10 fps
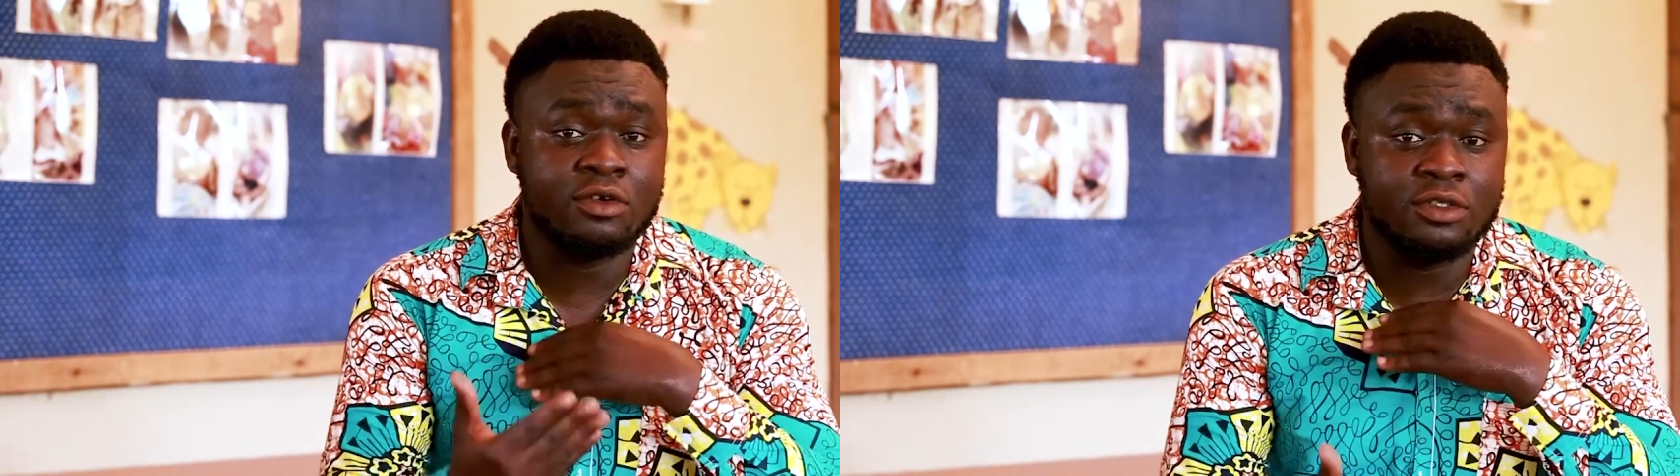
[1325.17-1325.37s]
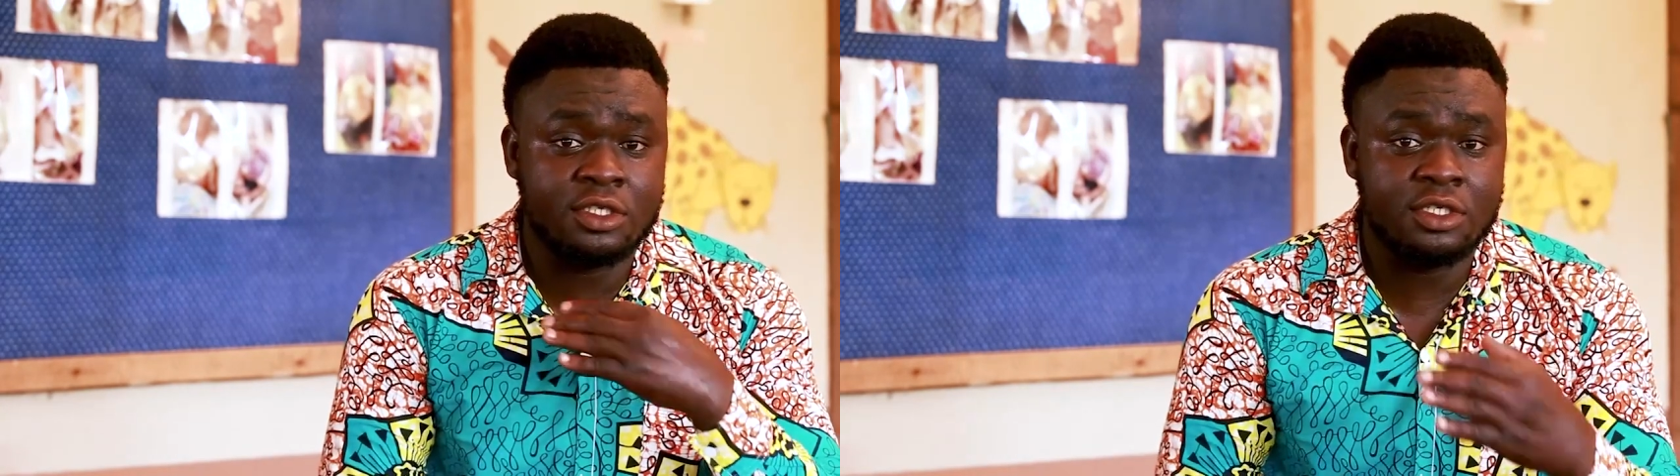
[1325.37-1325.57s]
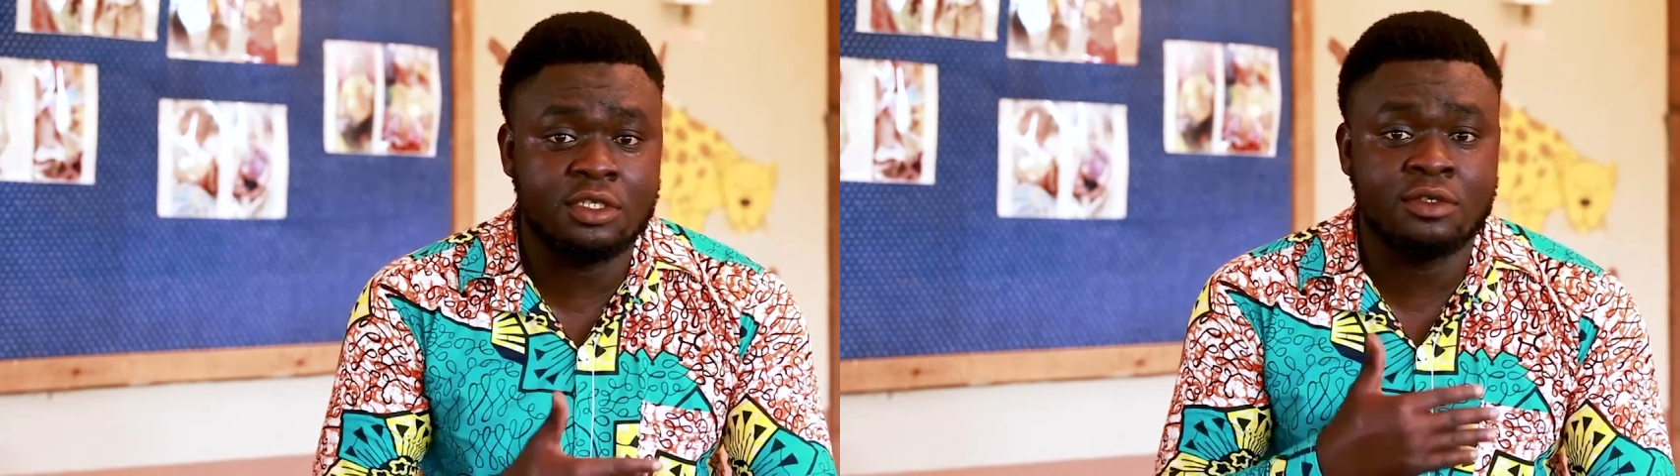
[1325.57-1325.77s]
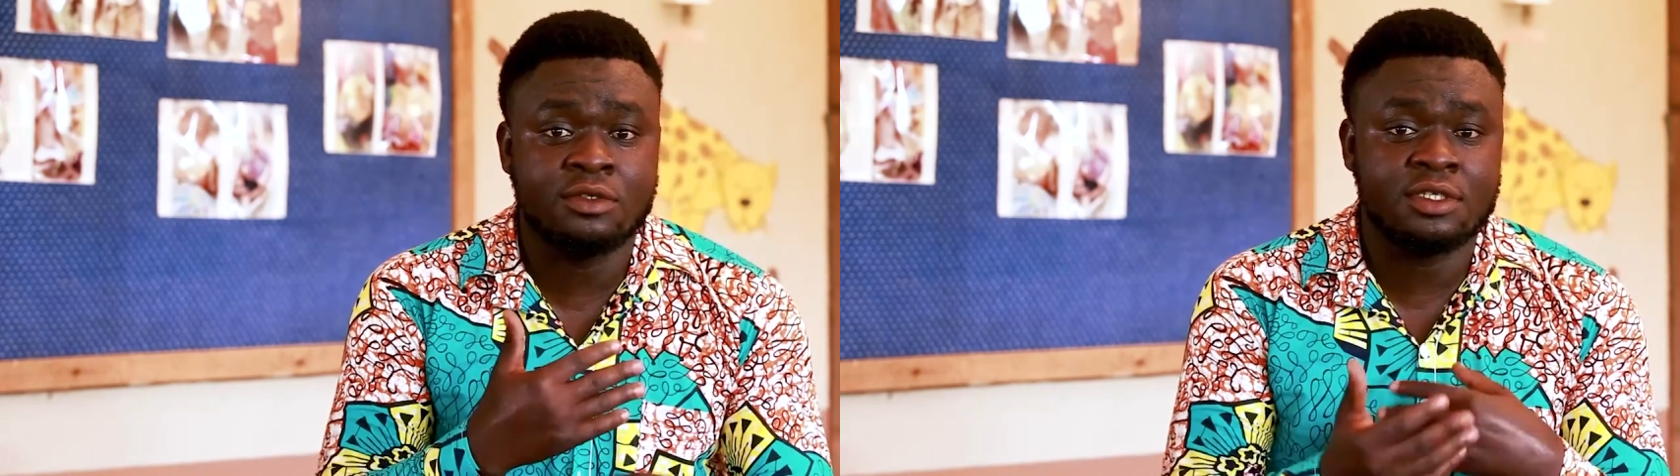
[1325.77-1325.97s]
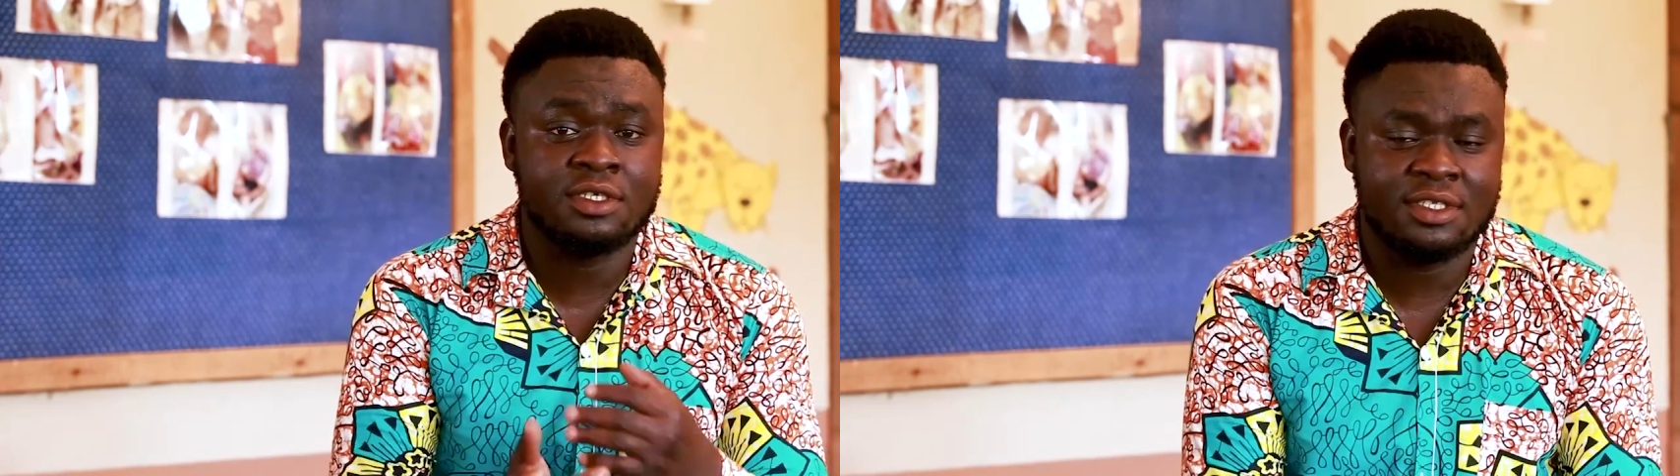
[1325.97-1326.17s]

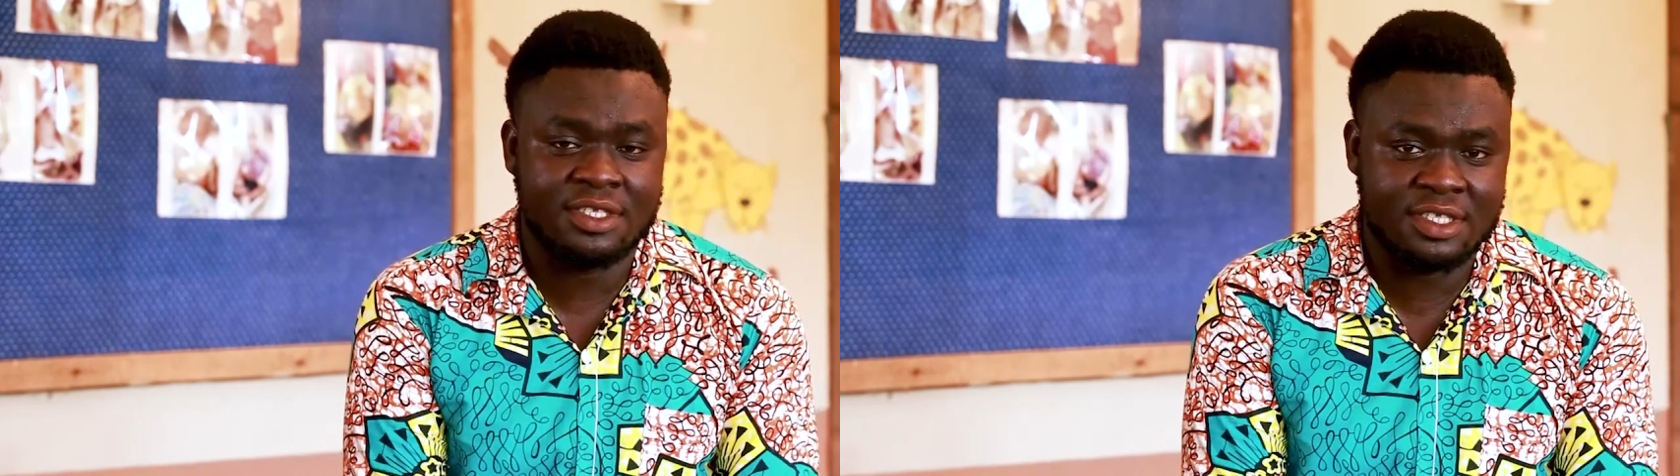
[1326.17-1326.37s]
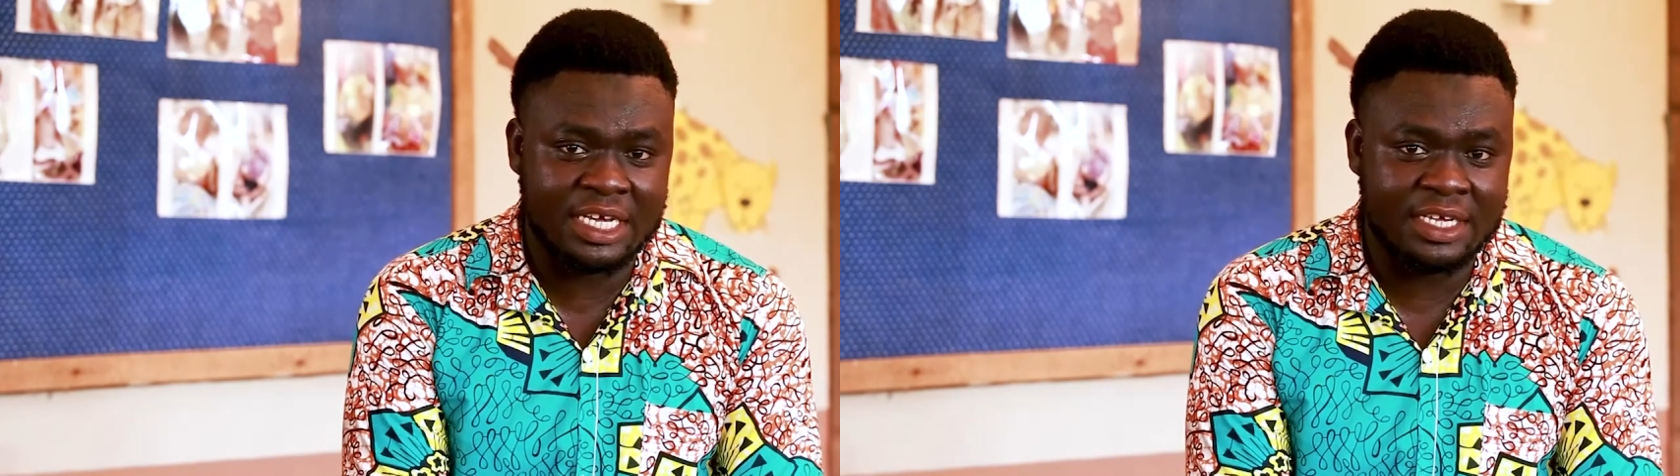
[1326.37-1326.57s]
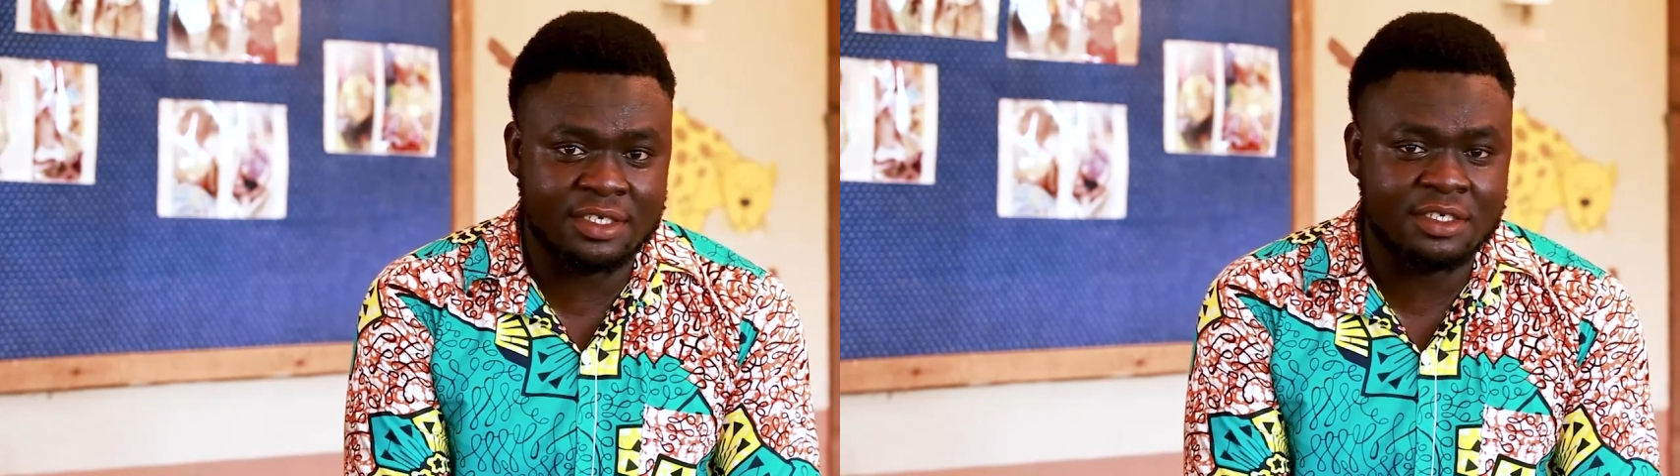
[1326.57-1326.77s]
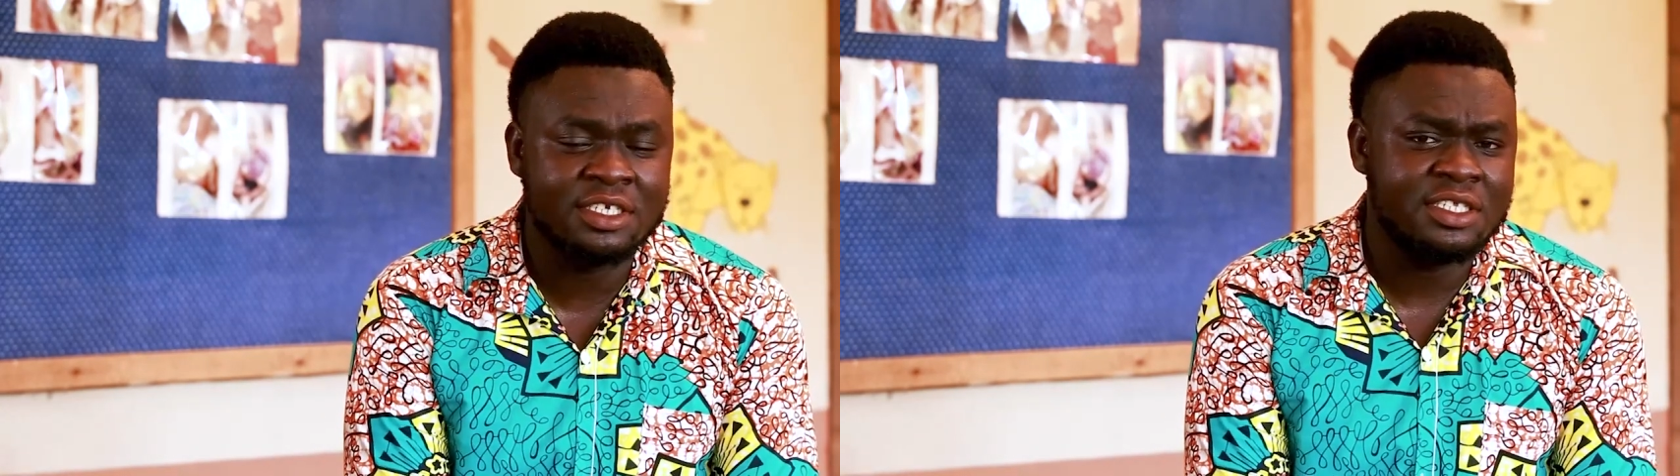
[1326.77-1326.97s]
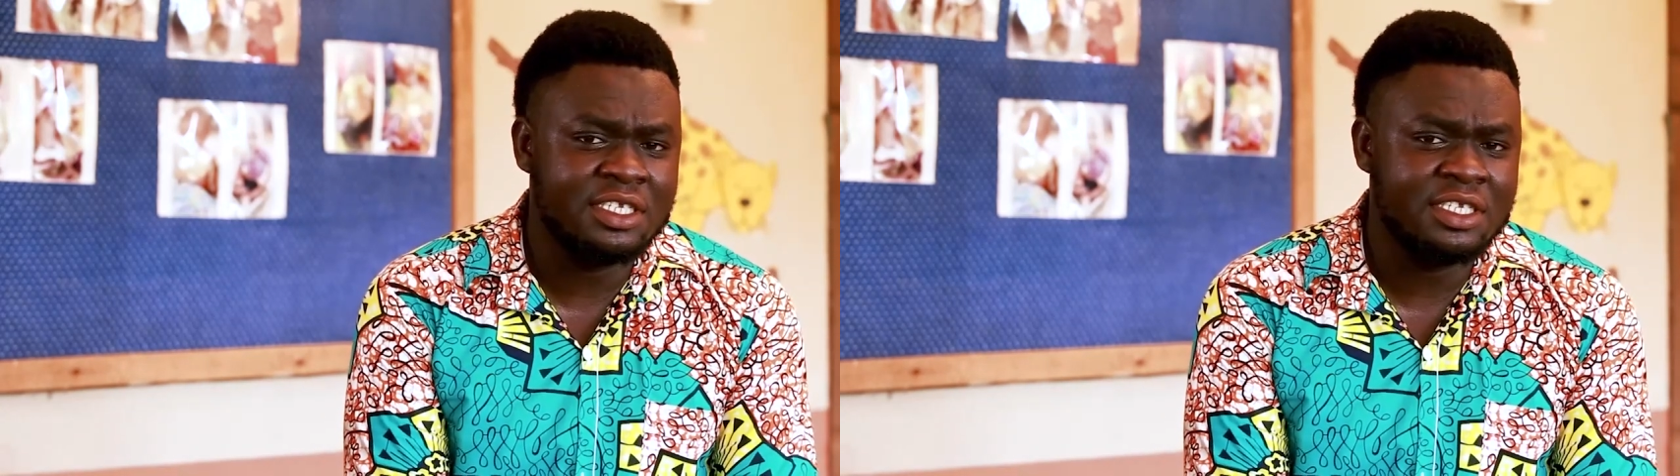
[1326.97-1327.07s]
continuous cycle.